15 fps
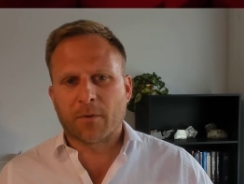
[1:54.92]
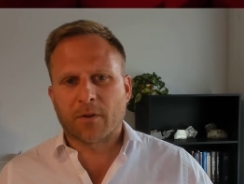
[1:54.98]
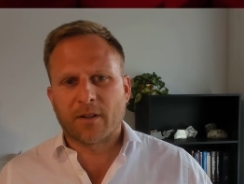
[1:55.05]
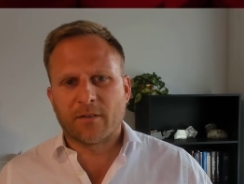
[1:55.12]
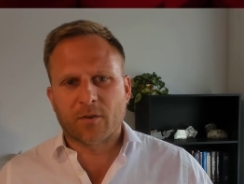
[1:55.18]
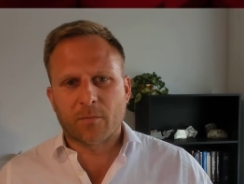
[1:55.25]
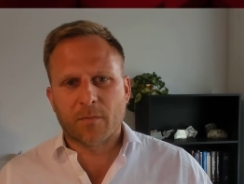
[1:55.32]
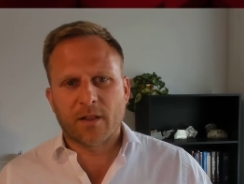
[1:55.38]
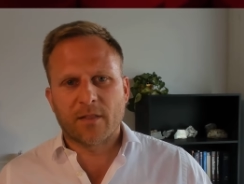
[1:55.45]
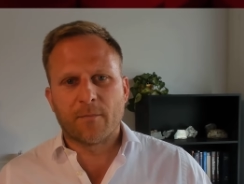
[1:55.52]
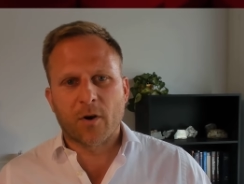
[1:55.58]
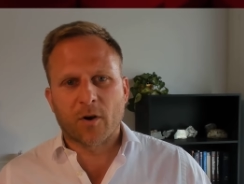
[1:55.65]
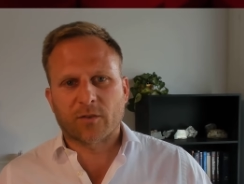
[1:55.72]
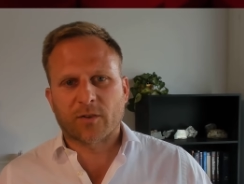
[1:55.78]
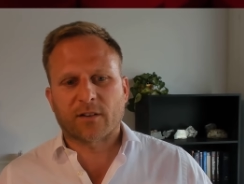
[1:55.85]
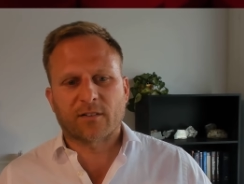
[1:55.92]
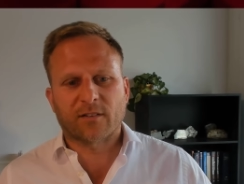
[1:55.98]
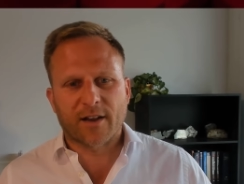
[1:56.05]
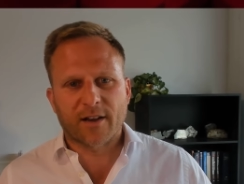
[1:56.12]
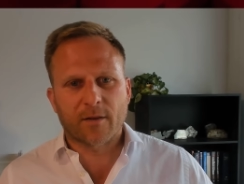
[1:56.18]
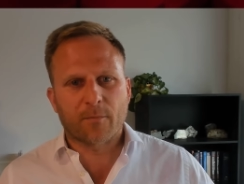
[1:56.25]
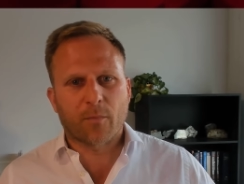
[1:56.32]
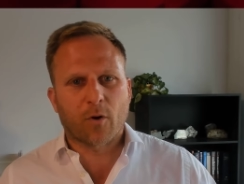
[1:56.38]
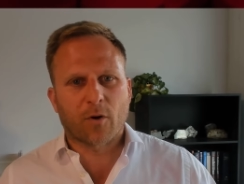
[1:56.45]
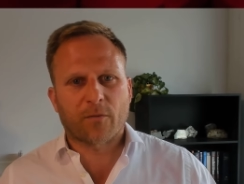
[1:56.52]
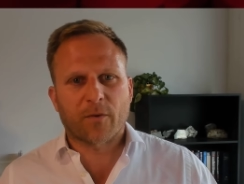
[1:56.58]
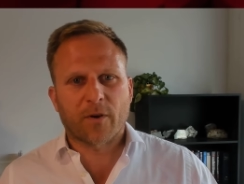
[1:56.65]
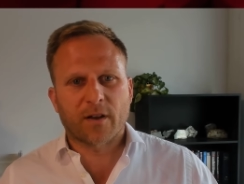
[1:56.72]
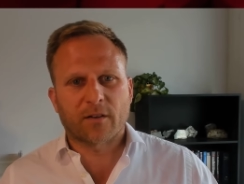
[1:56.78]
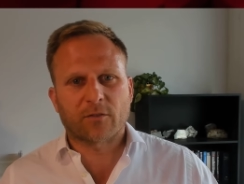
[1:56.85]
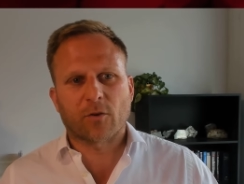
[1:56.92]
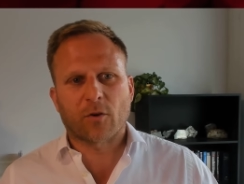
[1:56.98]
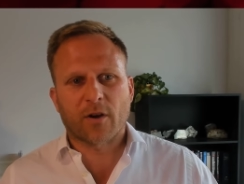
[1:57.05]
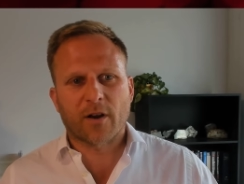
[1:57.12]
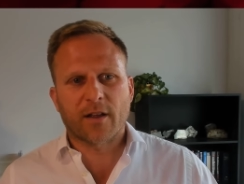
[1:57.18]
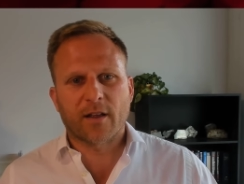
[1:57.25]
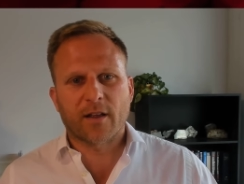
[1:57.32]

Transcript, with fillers: believe to be the most exciting porphyry story